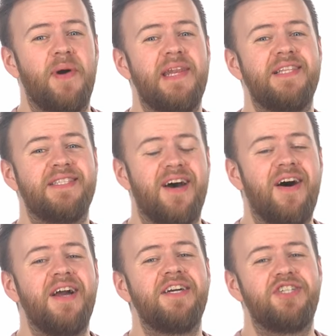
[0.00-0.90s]
by an
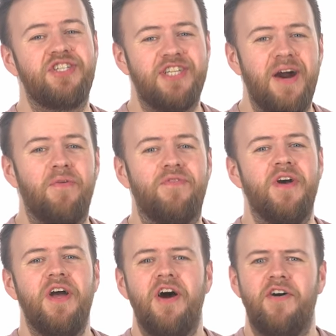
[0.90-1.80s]
entire shelf
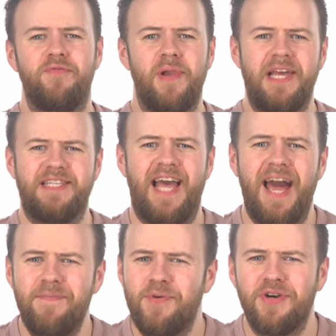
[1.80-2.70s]
of players'
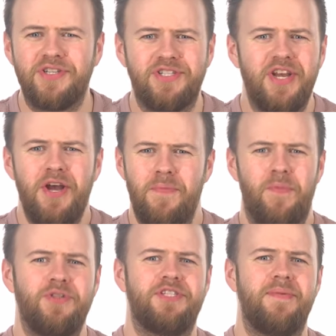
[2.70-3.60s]
handbooks,
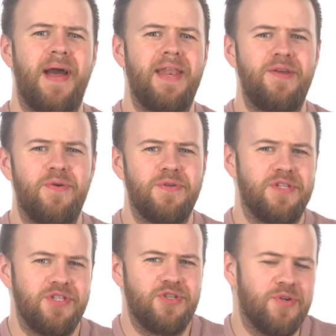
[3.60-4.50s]
monster manuals
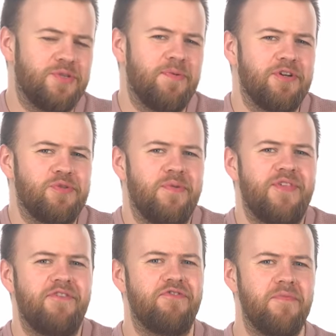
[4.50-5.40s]
and sourcebooks with
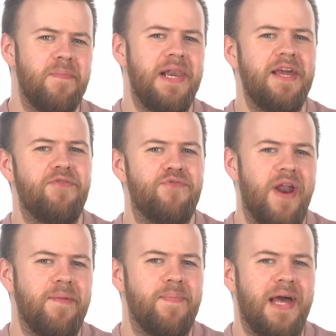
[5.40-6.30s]
that familiar
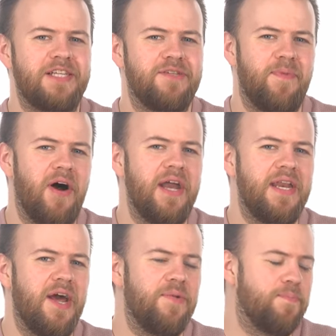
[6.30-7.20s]
red and black
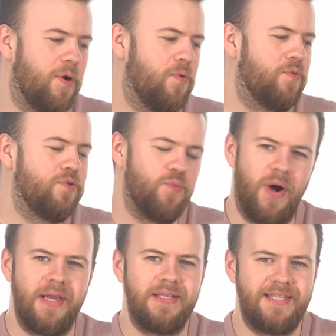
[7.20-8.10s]
spine and bold
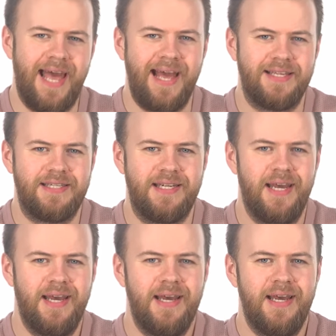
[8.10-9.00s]
white text.
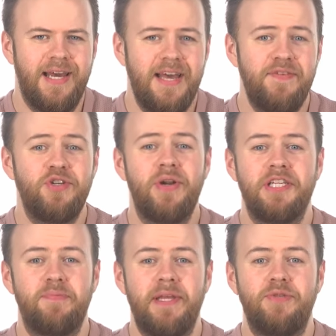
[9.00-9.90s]
If you try and
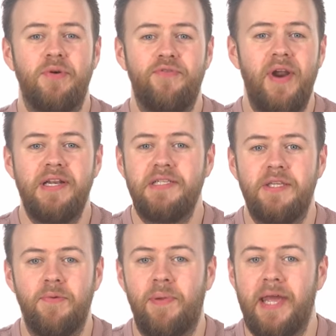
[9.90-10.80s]
explain to a friend
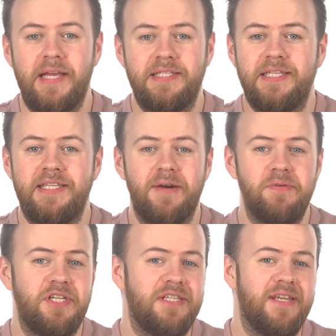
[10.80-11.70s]
that you're playing a T T R
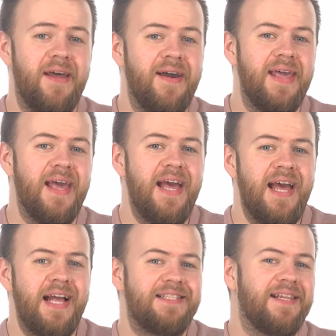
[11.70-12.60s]
P G tonight,
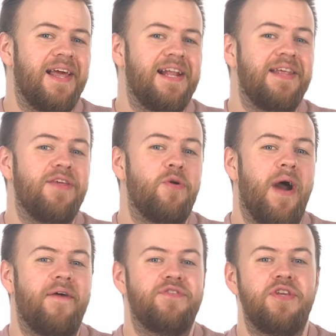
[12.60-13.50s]
it's likely that you'll
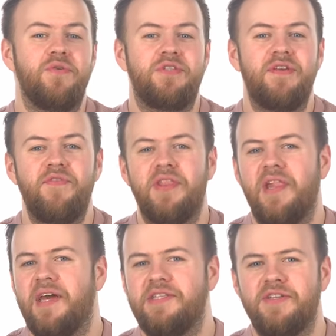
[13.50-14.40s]
have to use something in the
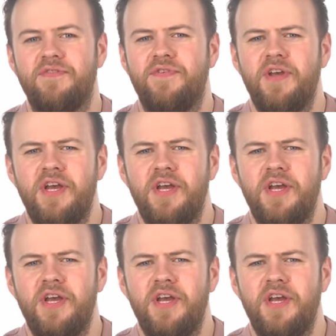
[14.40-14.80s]
lines of,